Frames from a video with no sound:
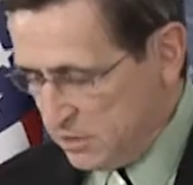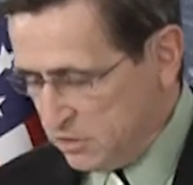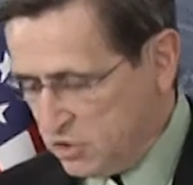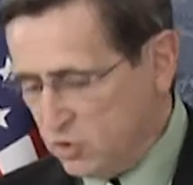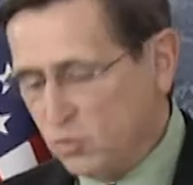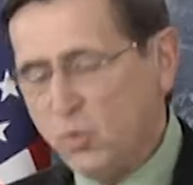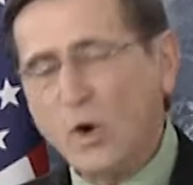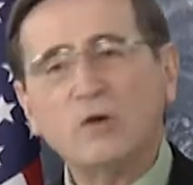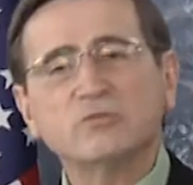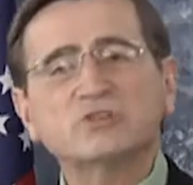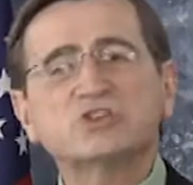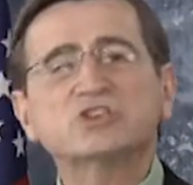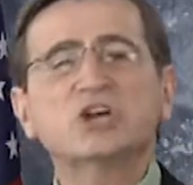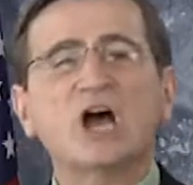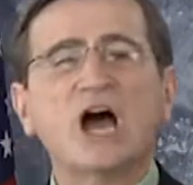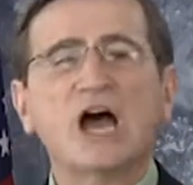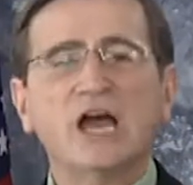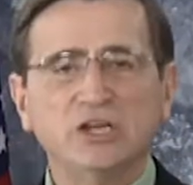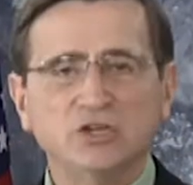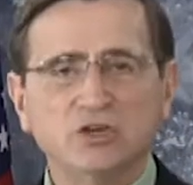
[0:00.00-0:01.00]
to
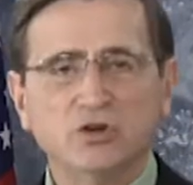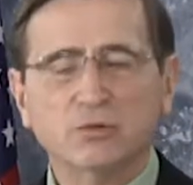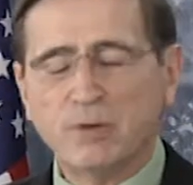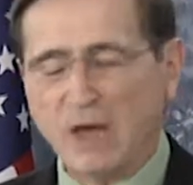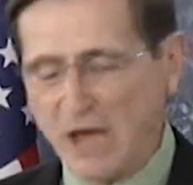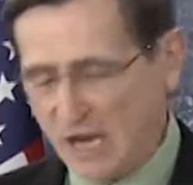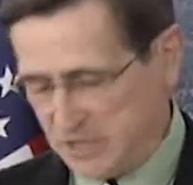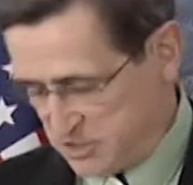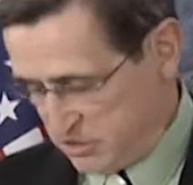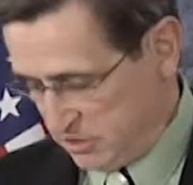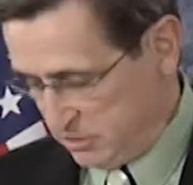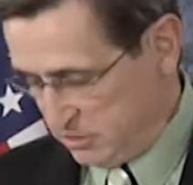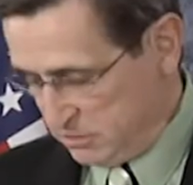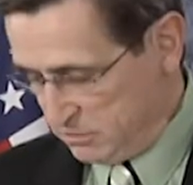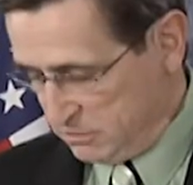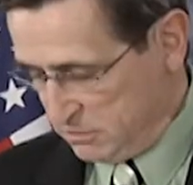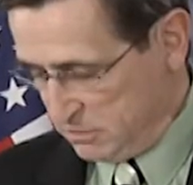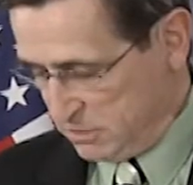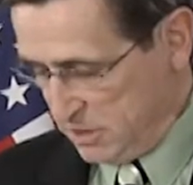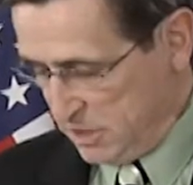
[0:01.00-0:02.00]
outshine your pastor.
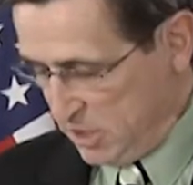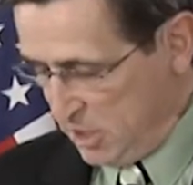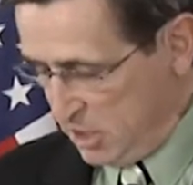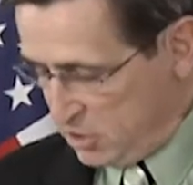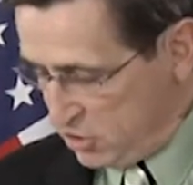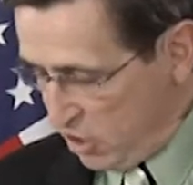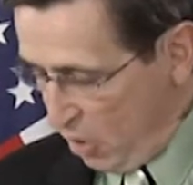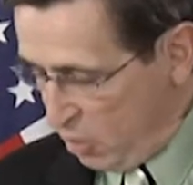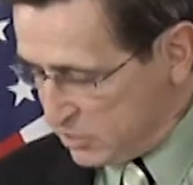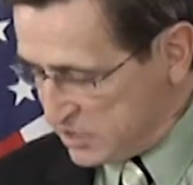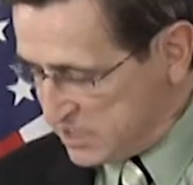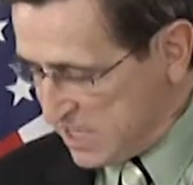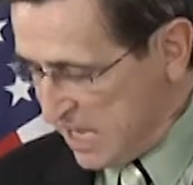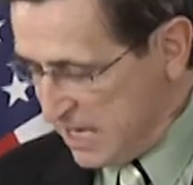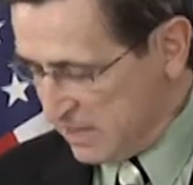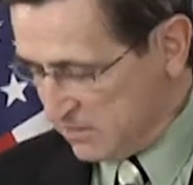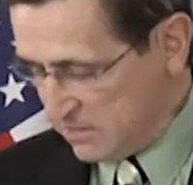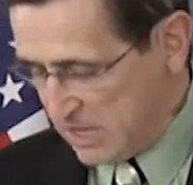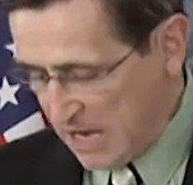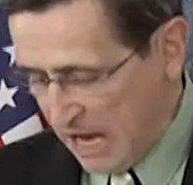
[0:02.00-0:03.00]
Don't
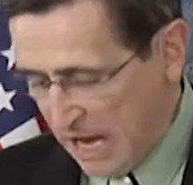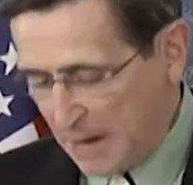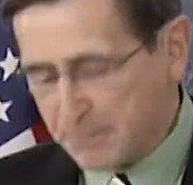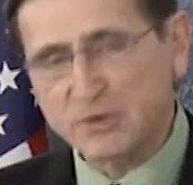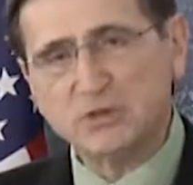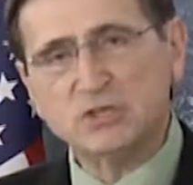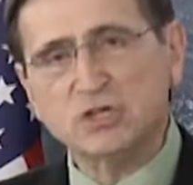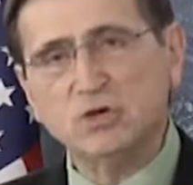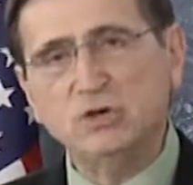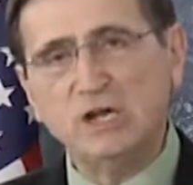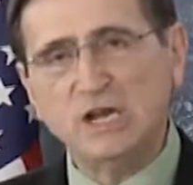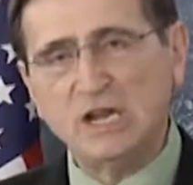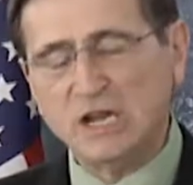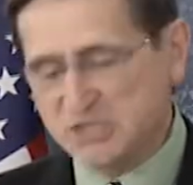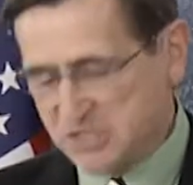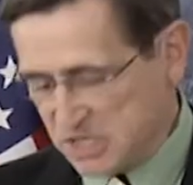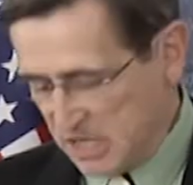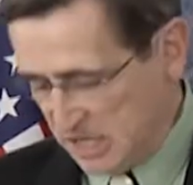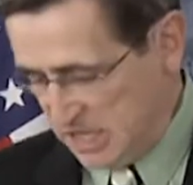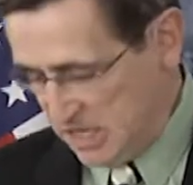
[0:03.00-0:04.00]
take the
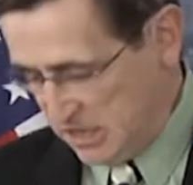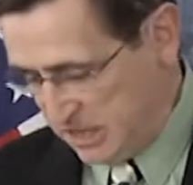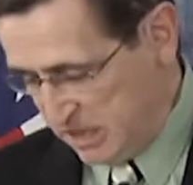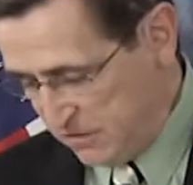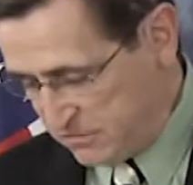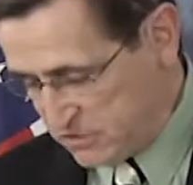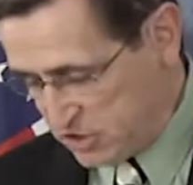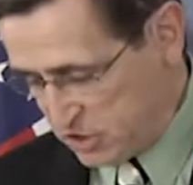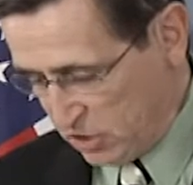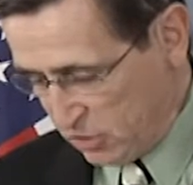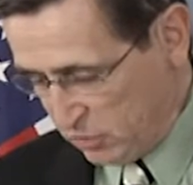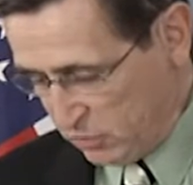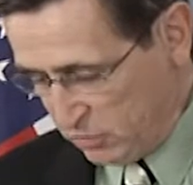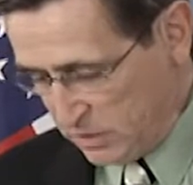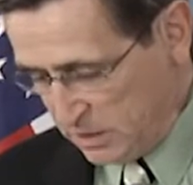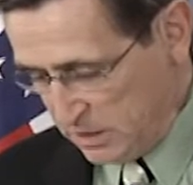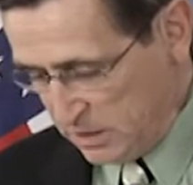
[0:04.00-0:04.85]
opportunities that he gives you